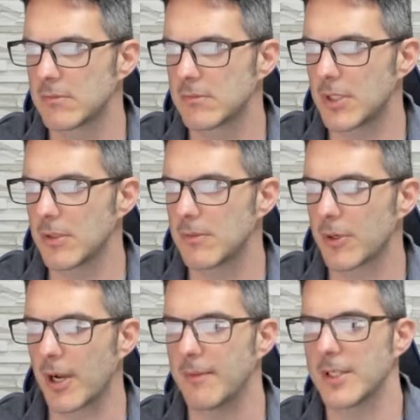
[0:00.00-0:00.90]
No?
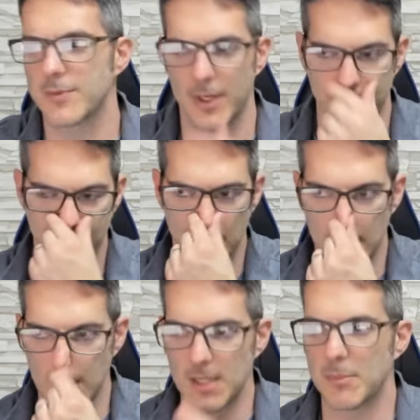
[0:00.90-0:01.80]
Okay, that's fine.
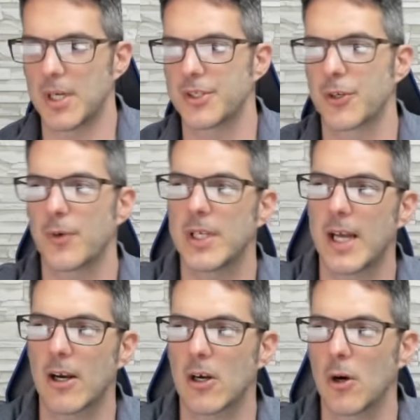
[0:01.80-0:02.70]
But the green
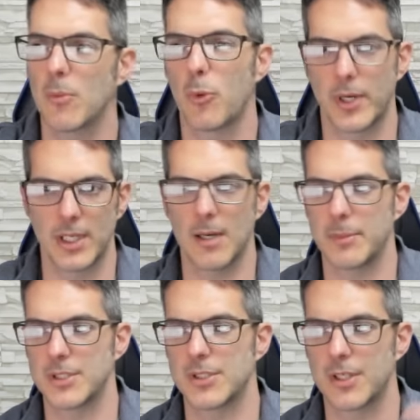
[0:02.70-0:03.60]
arrow pointing up
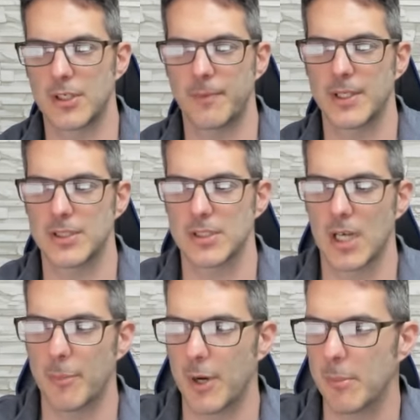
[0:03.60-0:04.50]
means that the interface is
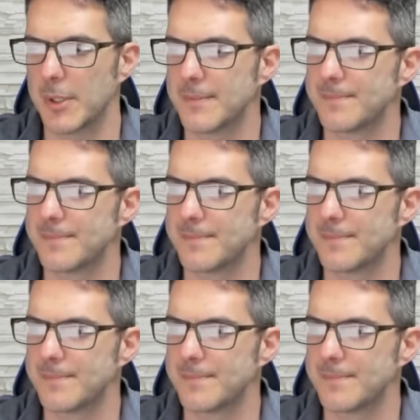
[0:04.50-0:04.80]
up.